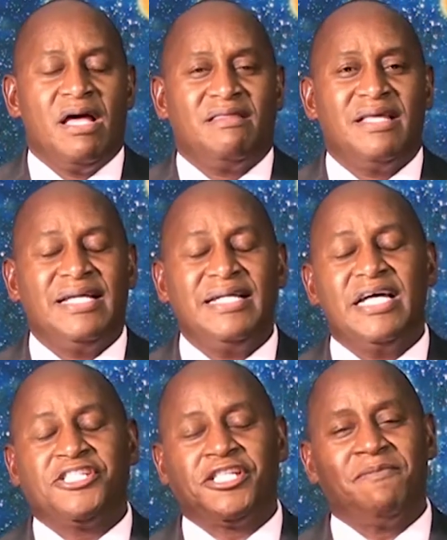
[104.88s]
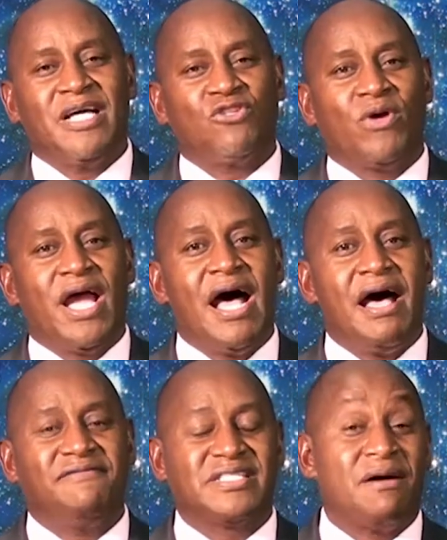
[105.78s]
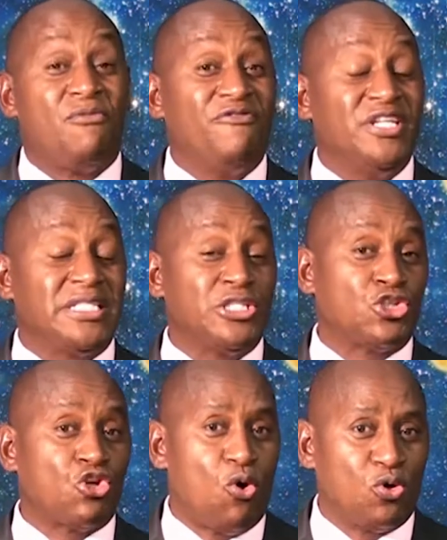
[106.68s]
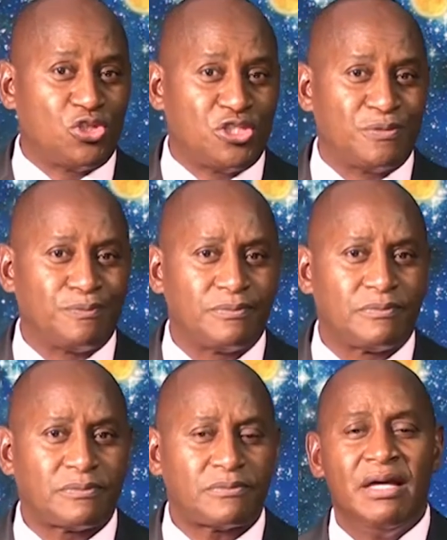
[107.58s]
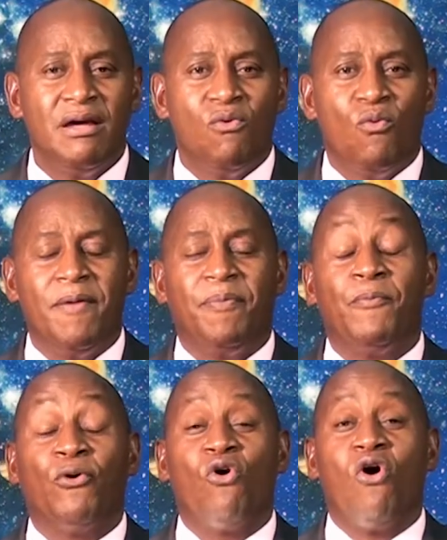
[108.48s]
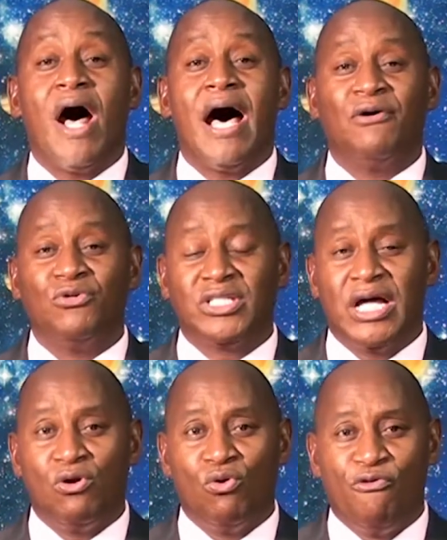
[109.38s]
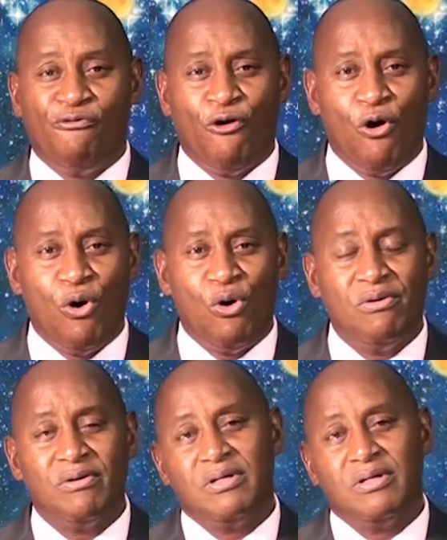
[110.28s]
The leadership that we have, some of it is sought when people go out and look for